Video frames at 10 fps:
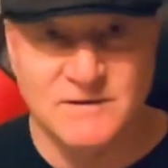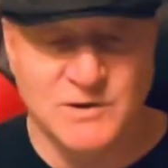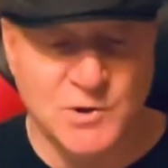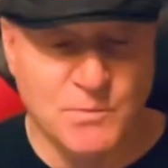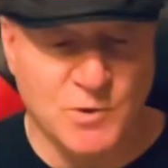
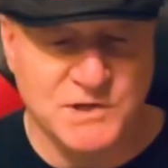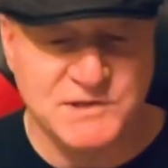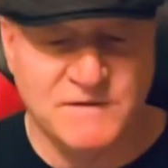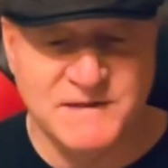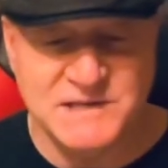
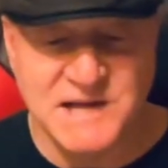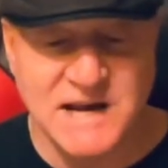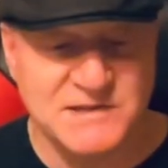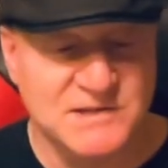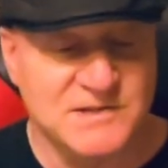numerous of these
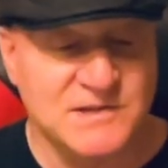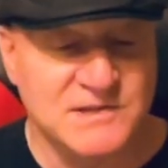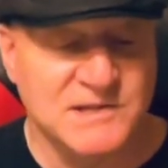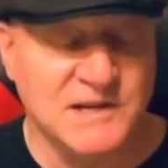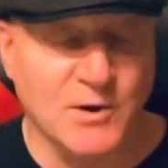cases
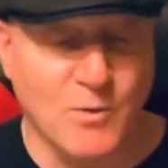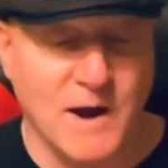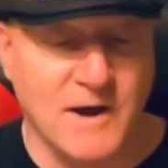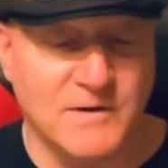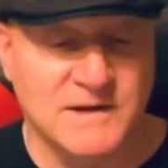sitting
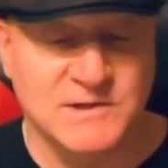around.